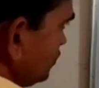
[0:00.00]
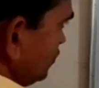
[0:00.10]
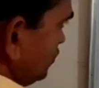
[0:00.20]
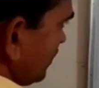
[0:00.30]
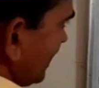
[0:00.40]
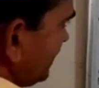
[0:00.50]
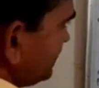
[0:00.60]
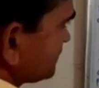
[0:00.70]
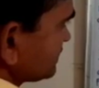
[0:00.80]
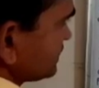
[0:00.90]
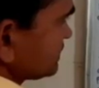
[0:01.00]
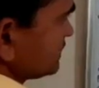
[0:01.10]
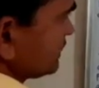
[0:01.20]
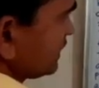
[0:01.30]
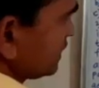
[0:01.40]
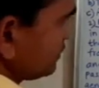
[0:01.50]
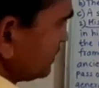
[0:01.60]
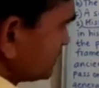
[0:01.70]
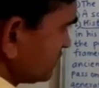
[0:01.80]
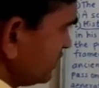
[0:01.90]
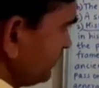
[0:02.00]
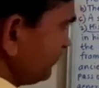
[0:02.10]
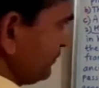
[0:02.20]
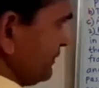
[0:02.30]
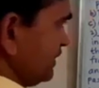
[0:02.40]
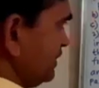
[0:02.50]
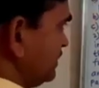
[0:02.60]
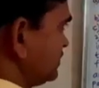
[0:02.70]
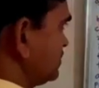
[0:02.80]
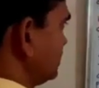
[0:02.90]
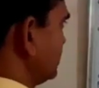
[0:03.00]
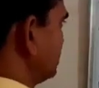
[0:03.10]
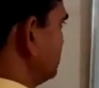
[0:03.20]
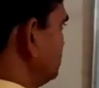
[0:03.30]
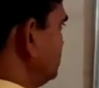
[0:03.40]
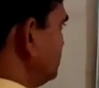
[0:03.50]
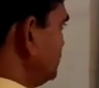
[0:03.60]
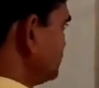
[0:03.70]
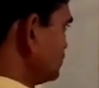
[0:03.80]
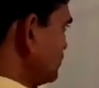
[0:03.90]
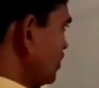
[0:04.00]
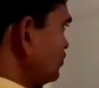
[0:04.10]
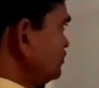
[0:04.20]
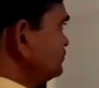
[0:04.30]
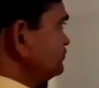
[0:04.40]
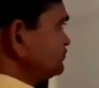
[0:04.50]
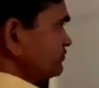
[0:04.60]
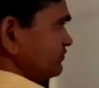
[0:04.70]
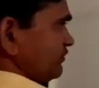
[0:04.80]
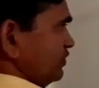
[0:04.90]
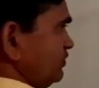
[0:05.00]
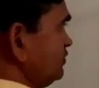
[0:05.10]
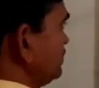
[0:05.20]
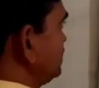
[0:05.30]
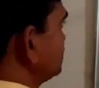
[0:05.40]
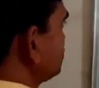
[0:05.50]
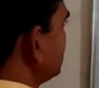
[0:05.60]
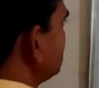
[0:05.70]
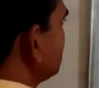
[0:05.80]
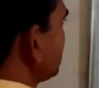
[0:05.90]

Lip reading: who writes such a narrative is a historian. So now historical